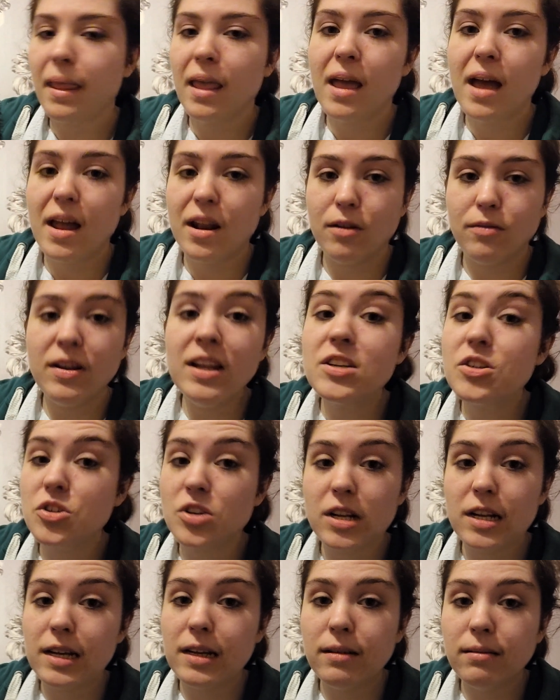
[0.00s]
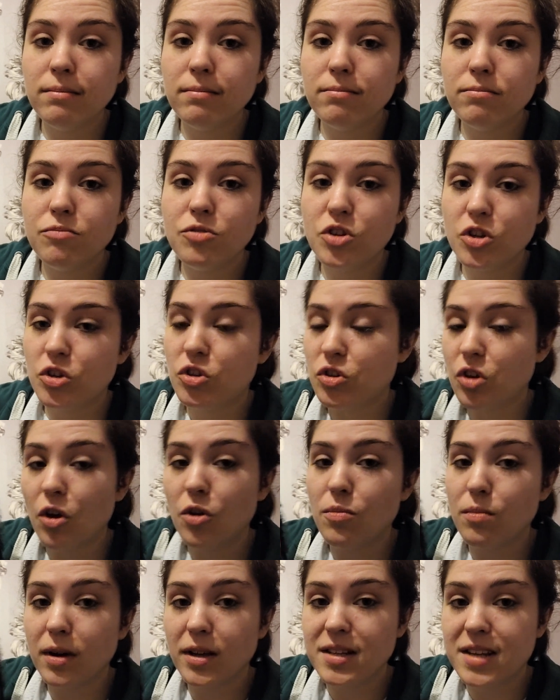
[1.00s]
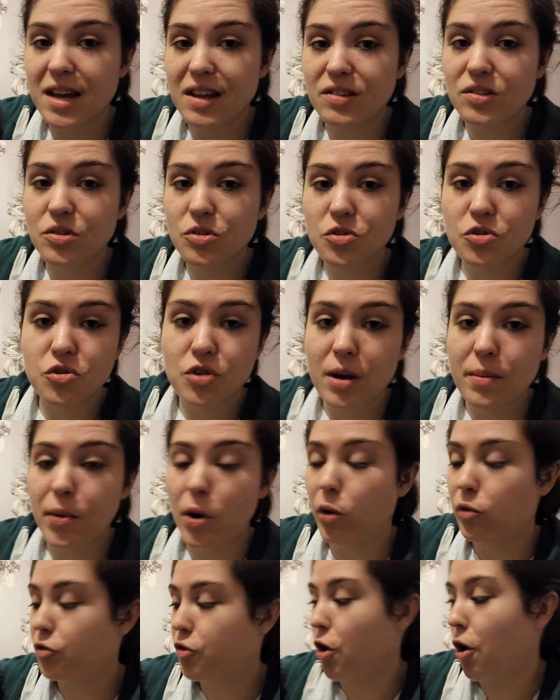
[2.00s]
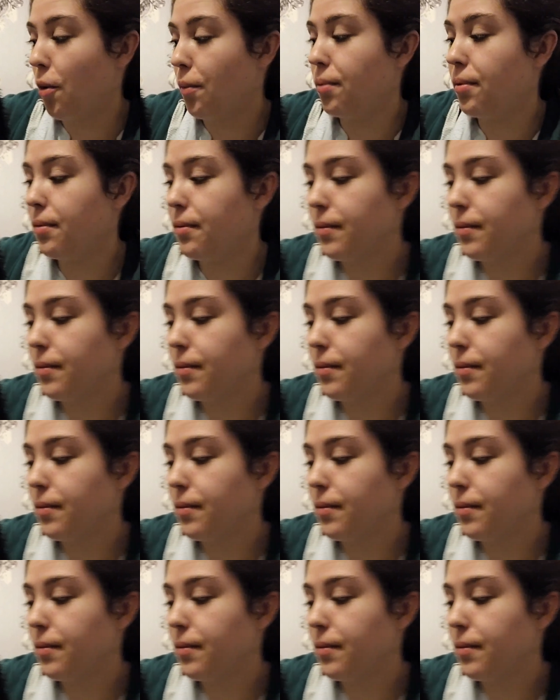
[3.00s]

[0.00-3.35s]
And I've literally just sewn my test strip on top.